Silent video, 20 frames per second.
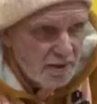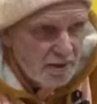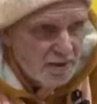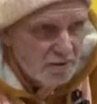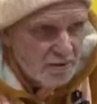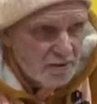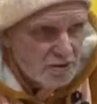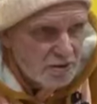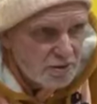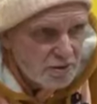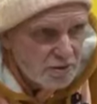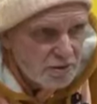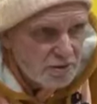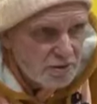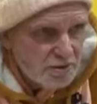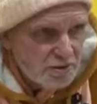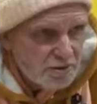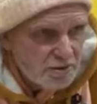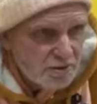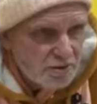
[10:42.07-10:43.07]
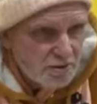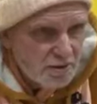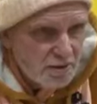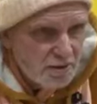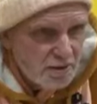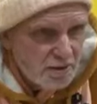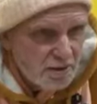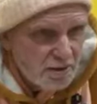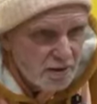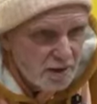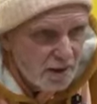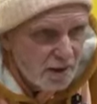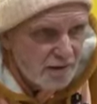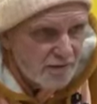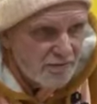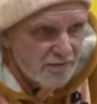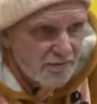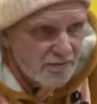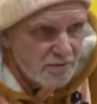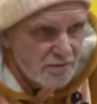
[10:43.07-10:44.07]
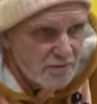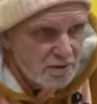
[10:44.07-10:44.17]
in the Shishya's life.